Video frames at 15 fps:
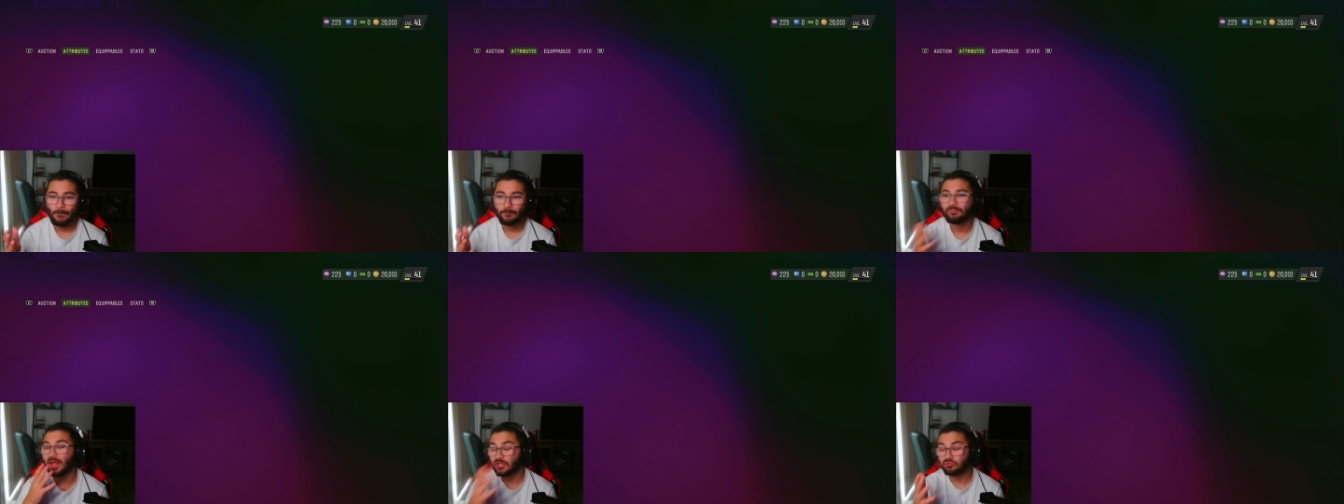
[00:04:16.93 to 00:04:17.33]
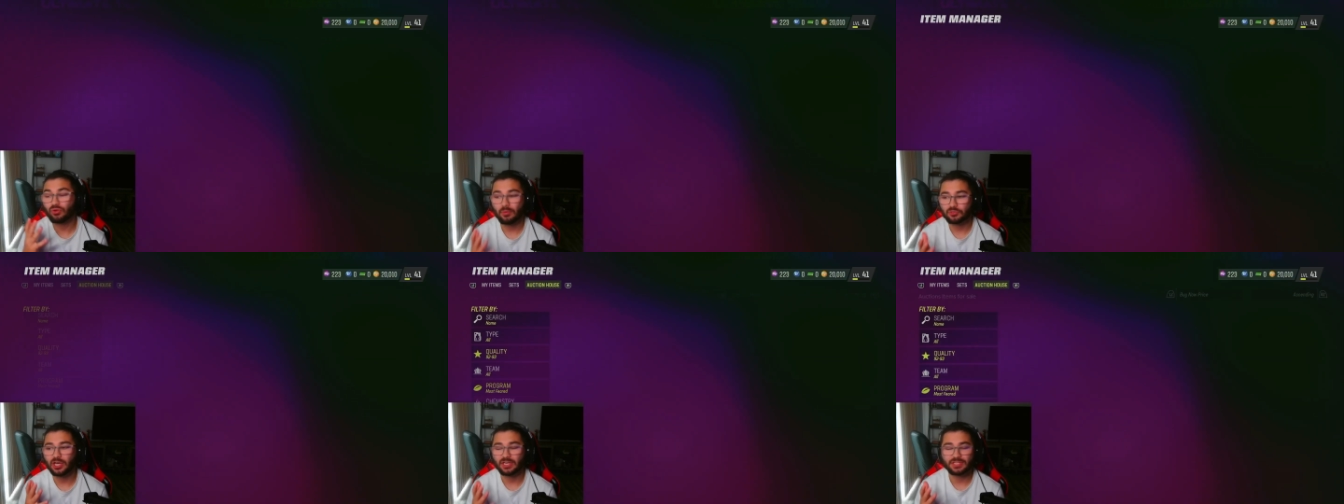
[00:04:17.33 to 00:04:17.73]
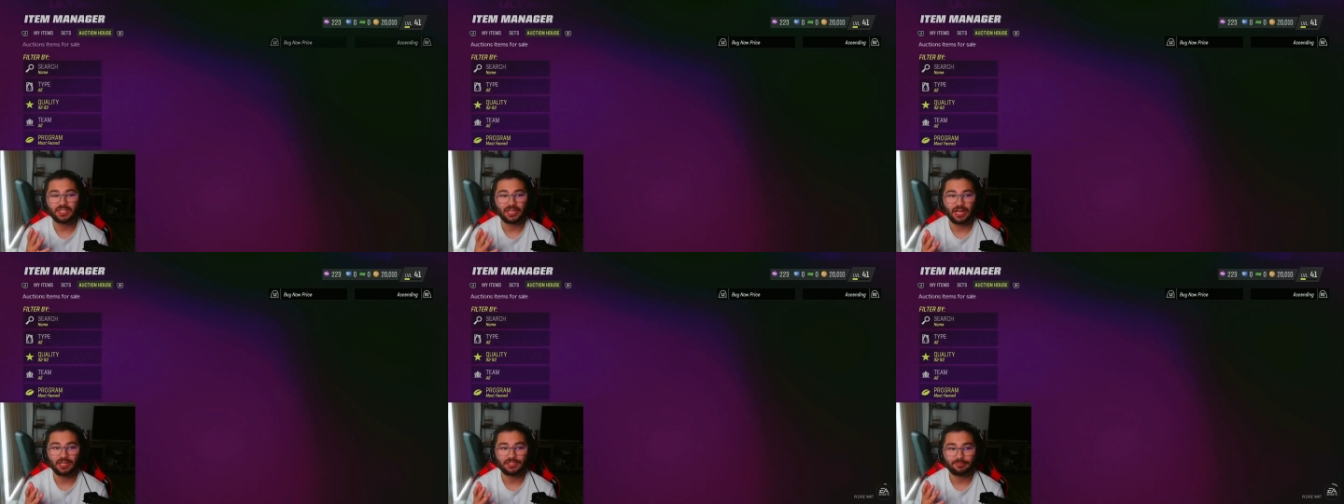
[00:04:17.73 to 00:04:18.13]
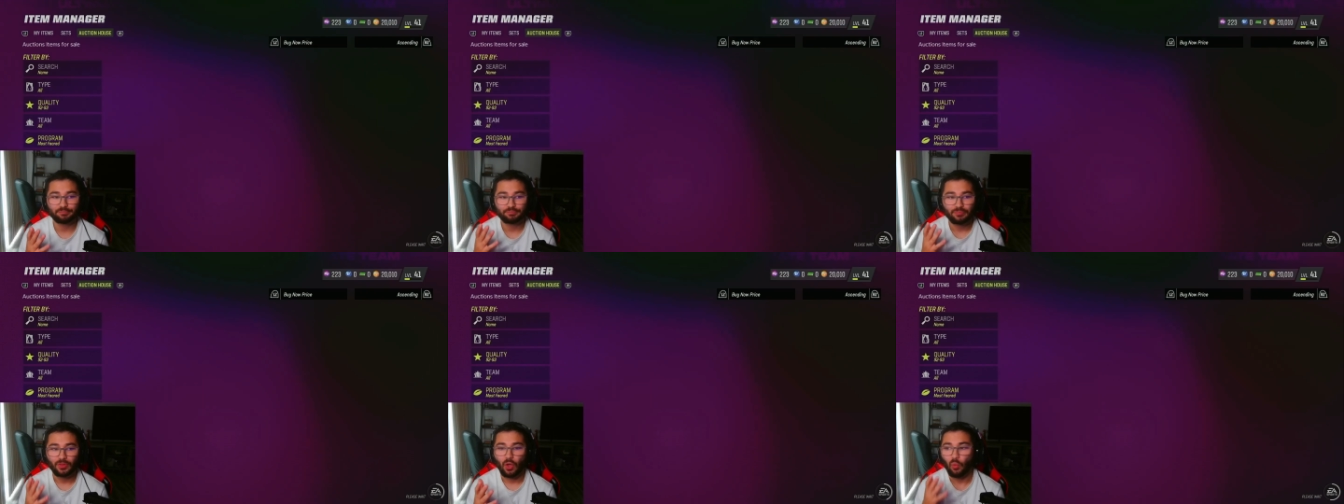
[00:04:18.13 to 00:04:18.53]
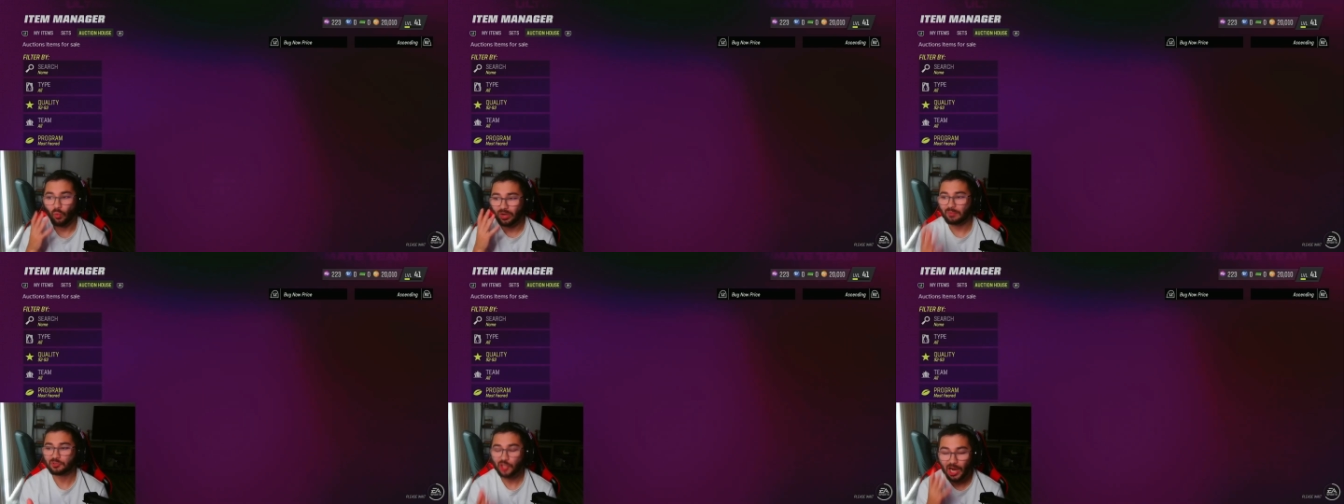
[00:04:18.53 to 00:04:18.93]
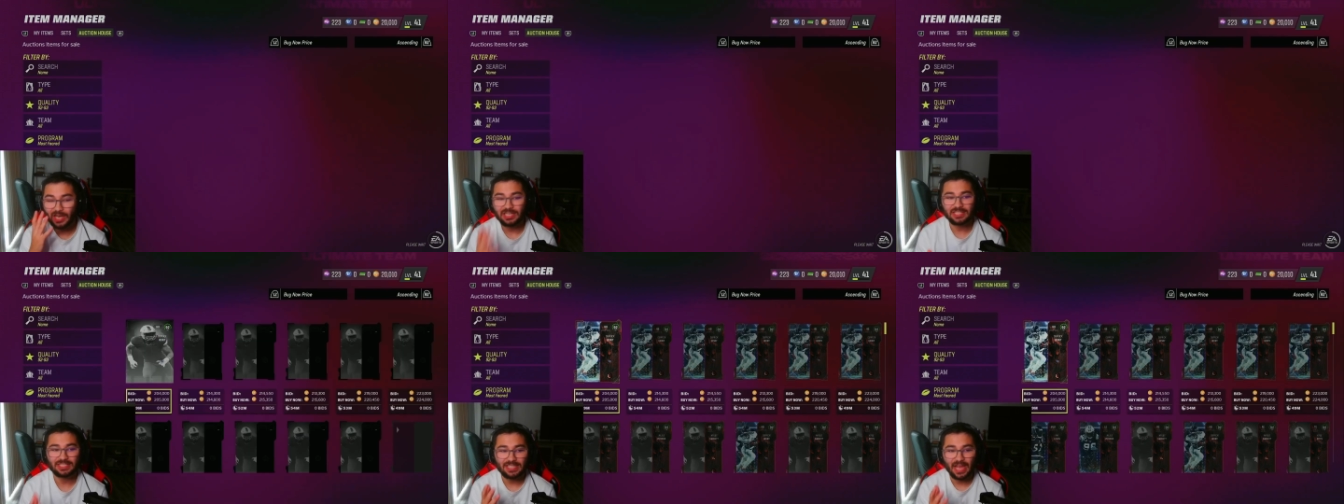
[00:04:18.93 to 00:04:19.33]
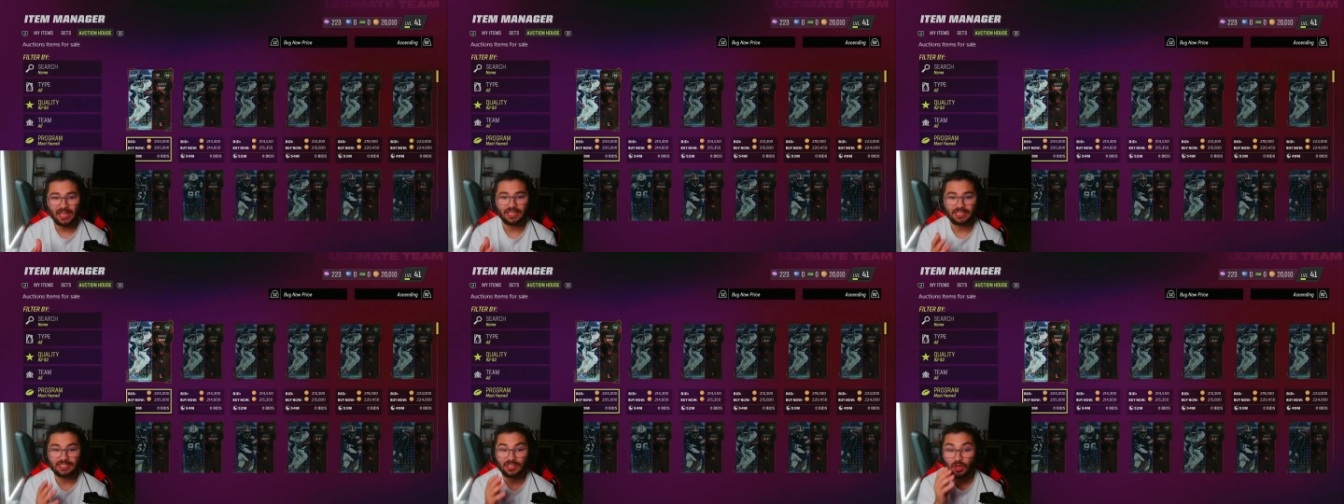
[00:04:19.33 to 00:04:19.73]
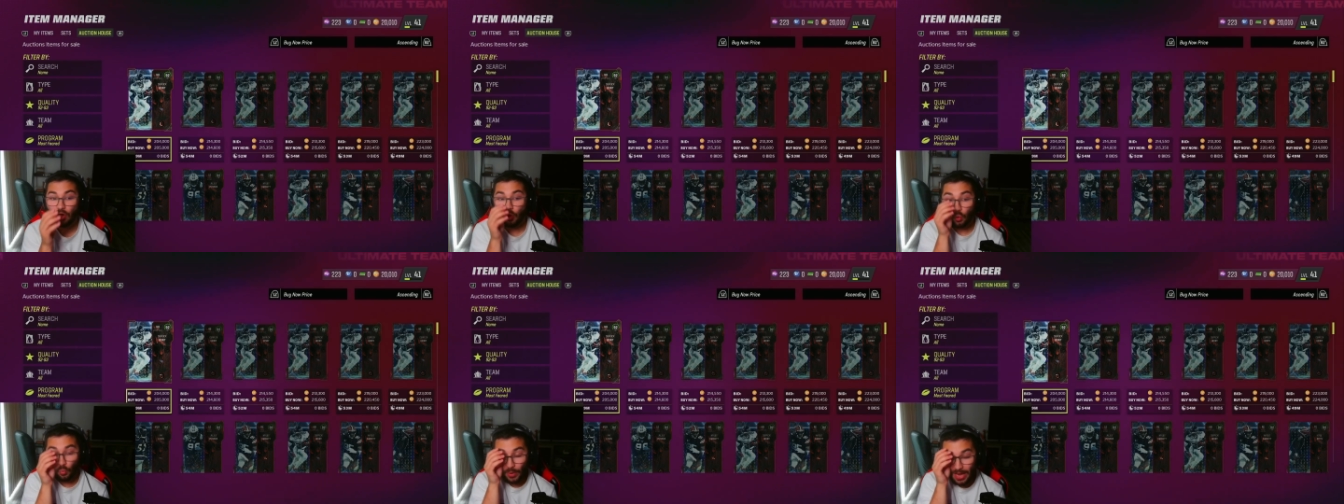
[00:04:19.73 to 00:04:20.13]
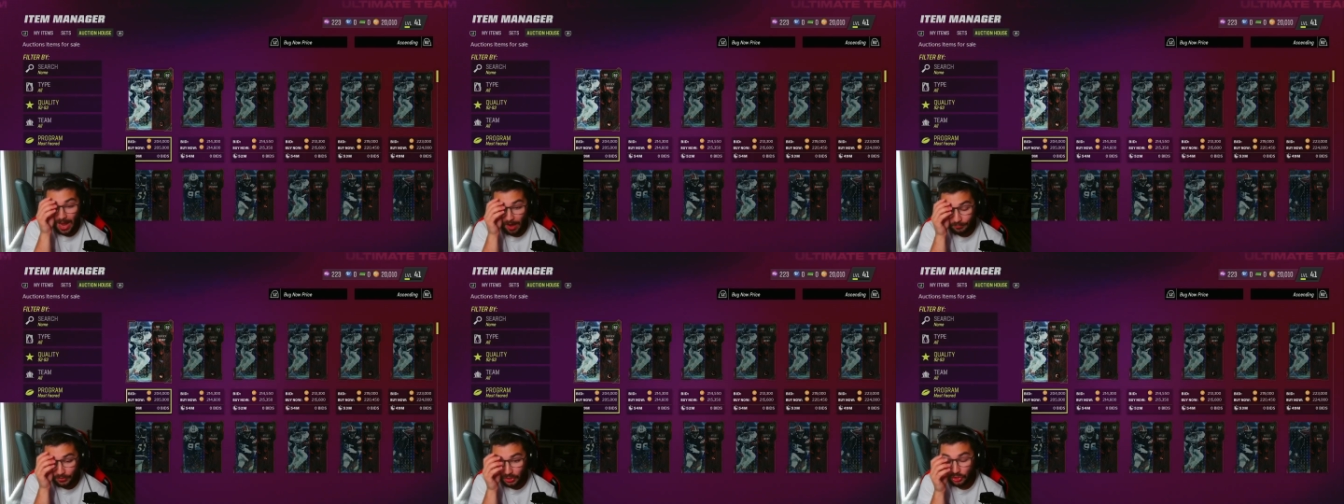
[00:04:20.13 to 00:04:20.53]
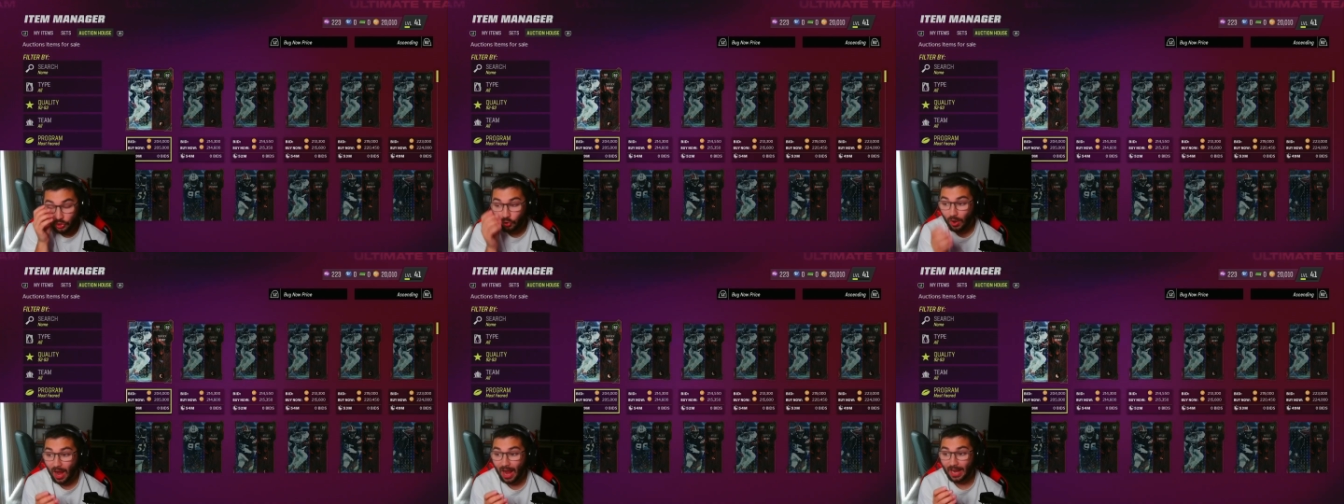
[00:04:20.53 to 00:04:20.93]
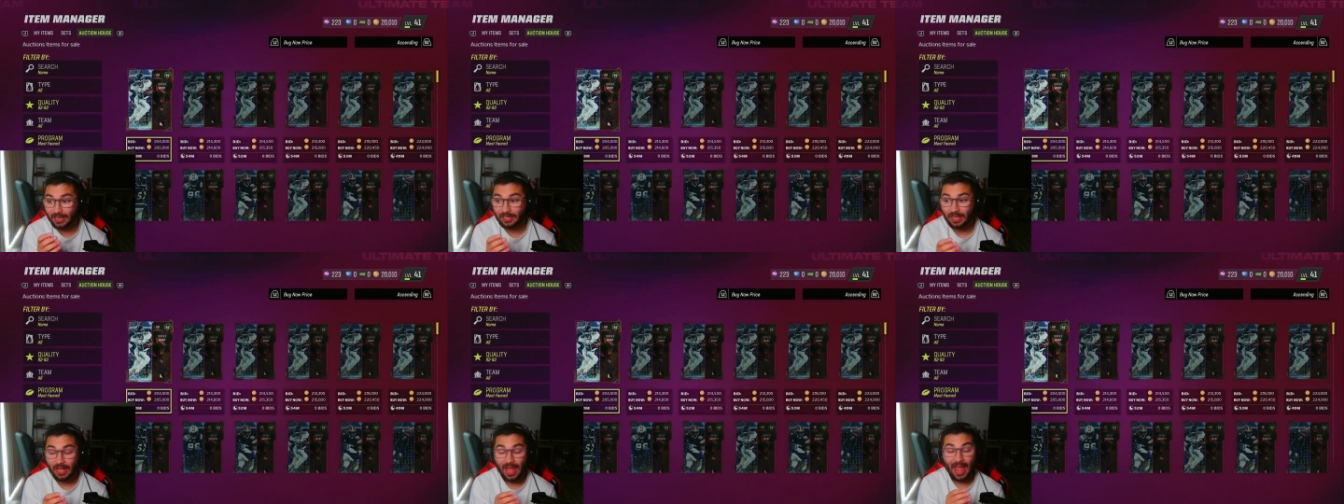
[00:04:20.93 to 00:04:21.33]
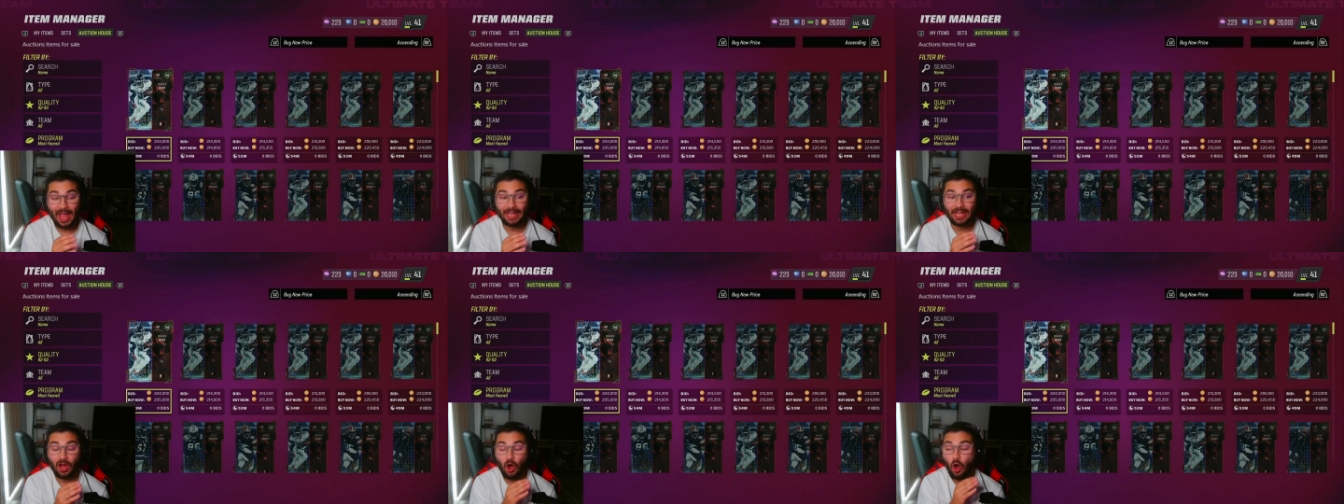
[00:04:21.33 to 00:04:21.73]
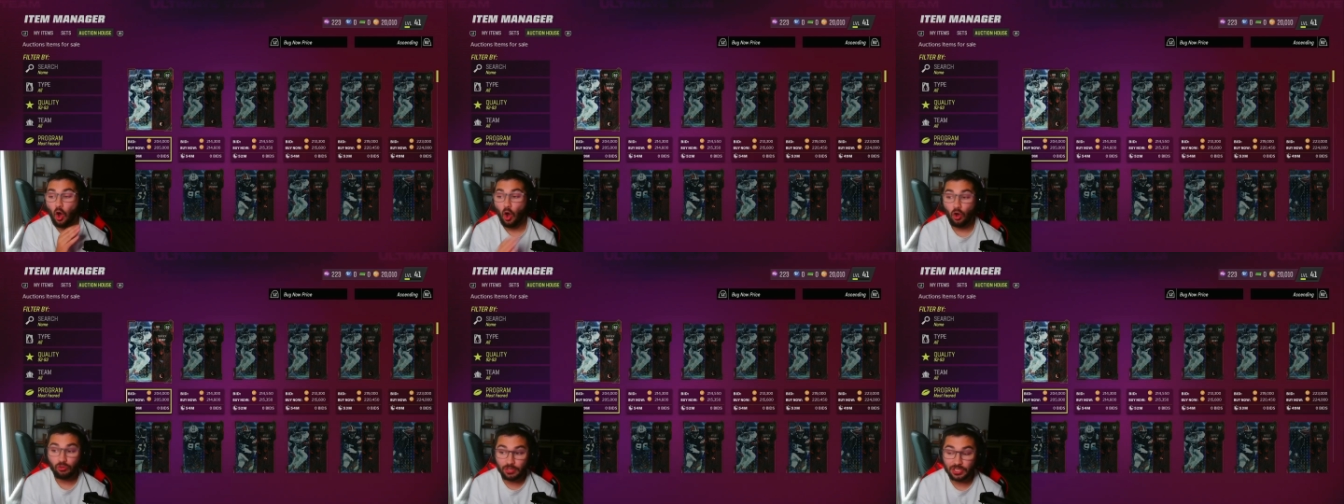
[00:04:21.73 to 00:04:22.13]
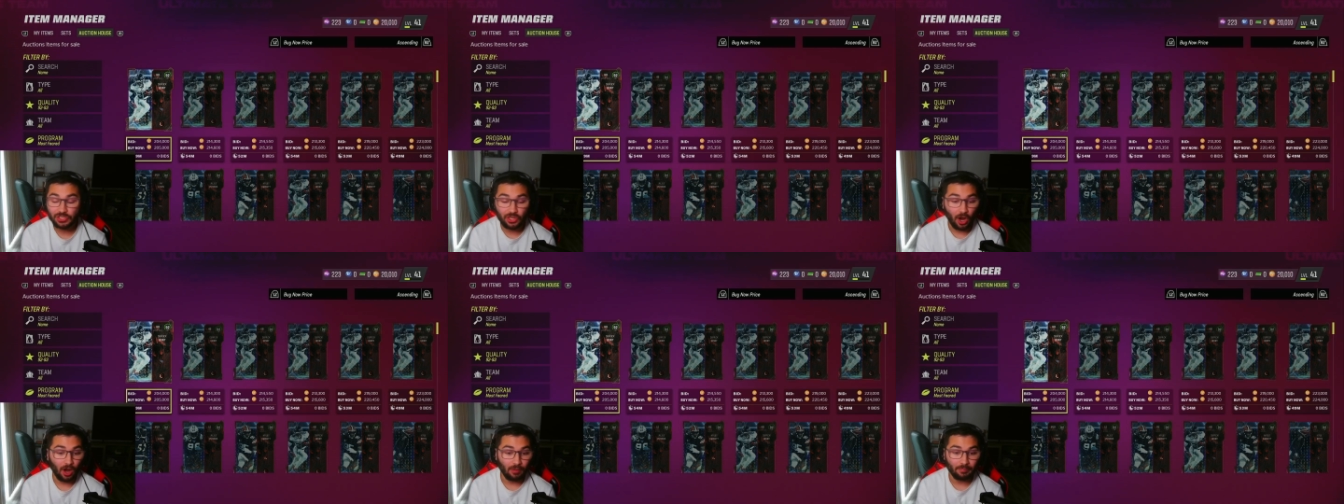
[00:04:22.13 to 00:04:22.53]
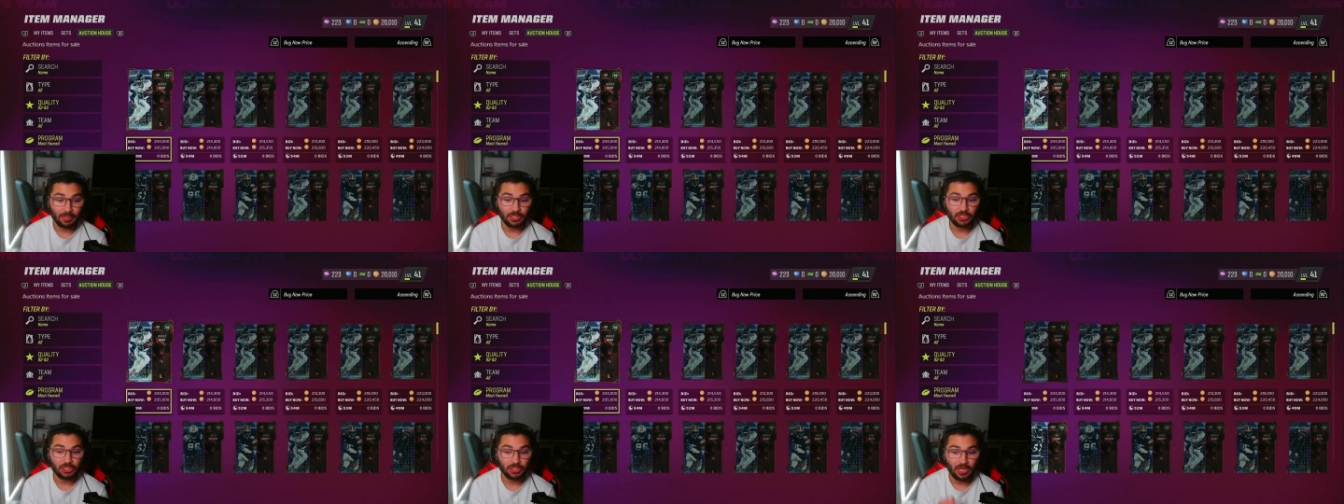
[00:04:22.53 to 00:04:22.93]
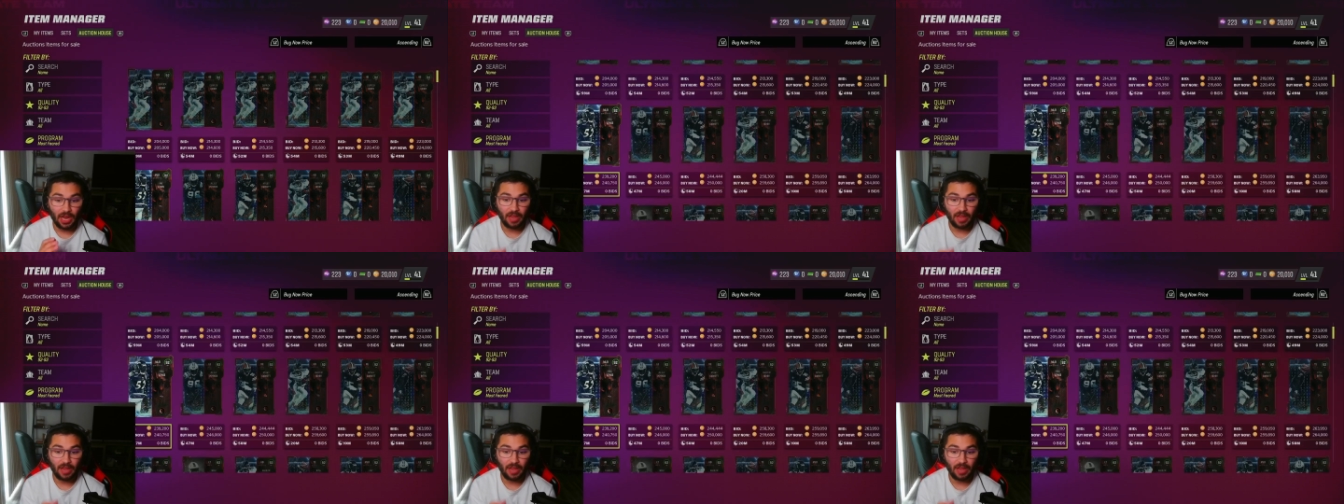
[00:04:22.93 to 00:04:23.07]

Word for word: That's what I'm trying to say, guys. What I'm trying to say is we have to grind and get all this garbage,